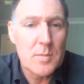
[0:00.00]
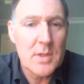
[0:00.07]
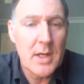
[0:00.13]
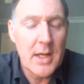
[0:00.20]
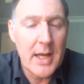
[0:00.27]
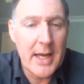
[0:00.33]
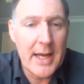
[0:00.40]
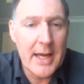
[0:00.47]

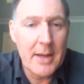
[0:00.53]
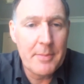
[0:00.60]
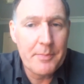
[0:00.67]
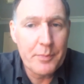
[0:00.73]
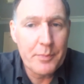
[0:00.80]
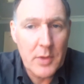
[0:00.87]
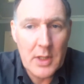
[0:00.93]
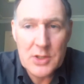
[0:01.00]
So I
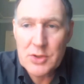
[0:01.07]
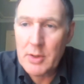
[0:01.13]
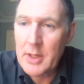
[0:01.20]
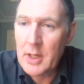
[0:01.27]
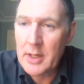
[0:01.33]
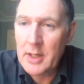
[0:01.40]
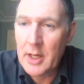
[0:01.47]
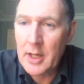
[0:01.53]

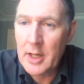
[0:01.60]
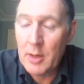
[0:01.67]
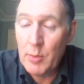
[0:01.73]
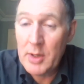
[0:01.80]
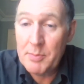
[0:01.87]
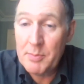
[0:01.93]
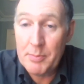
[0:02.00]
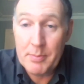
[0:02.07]

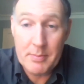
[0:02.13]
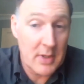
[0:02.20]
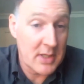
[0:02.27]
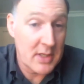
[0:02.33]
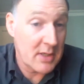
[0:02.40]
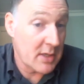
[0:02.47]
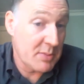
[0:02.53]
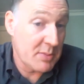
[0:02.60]
suppose if there's no
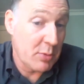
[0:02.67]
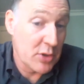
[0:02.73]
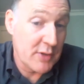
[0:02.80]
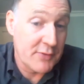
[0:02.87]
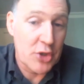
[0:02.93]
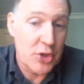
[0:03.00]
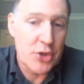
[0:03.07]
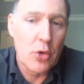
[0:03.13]
questions,
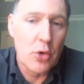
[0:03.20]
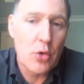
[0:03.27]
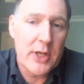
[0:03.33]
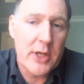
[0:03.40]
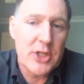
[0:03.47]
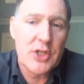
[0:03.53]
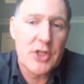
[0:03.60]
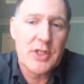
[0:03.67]
I'll probably
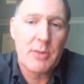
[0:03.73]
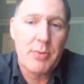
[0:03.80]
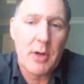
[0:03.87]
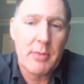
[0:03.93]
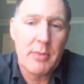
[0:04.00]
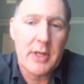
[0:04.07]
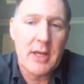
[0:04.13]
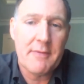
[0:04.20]
give
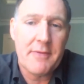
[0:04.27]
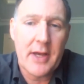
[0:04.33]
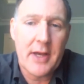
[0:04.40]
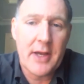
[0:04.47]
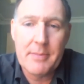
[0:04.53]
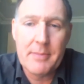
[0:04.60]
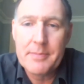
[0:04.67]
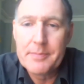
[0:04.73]

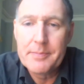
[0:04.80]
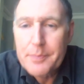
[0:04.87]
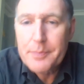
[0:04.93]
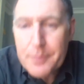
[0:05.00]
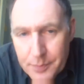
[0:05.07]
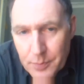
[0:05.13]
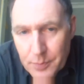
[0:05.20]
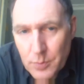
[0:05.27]

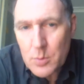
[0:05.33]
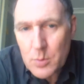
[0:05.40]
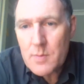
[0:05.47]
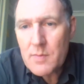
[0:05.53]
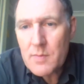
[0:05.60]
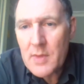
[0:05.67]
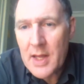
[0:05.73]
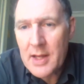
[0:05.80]

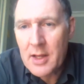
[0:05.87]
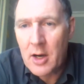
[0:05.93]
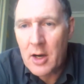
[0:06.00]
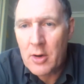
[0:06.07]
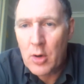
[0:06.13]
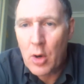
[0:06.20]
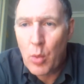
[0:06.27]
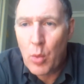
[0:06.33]
wait while they
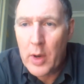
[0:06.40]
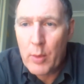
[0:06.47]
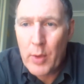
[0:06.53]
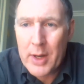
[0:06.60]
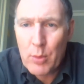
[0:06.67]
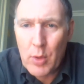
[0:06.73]
come in.